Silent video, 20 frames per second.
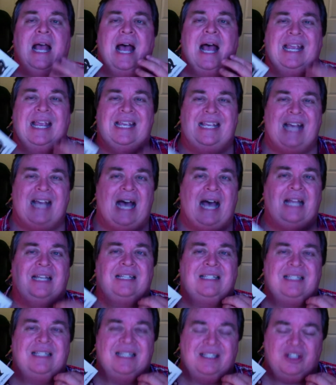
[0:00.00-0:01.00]
I got
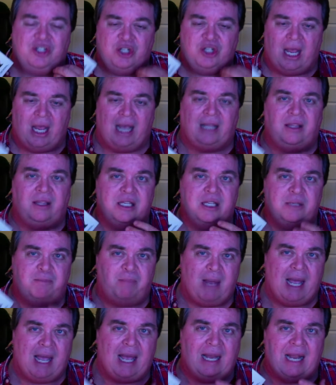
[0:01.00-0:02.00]
to check this
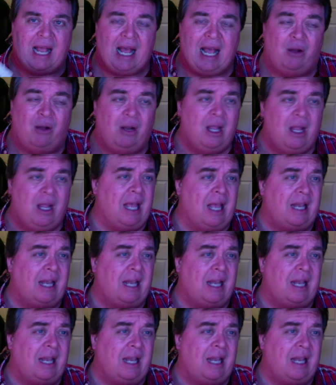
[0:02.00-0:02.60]
band out.